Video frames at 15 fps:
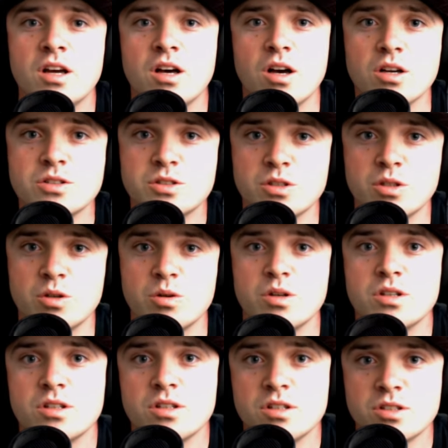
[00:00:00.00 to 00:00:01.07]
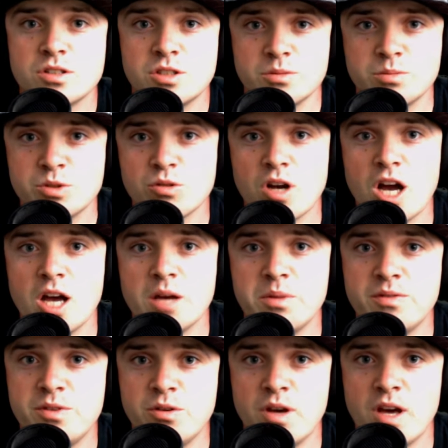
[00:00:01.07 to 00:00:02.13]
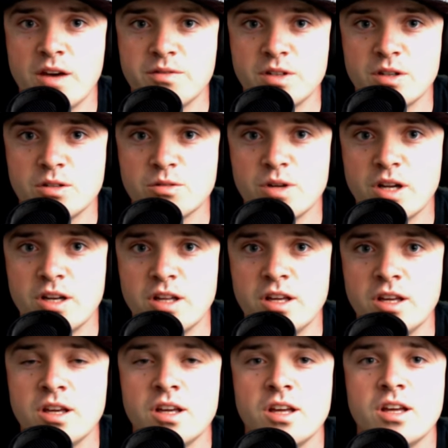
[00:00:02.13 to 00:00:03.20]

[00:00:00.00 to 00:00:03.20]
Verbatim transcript: Also, subscribe if you haven't already.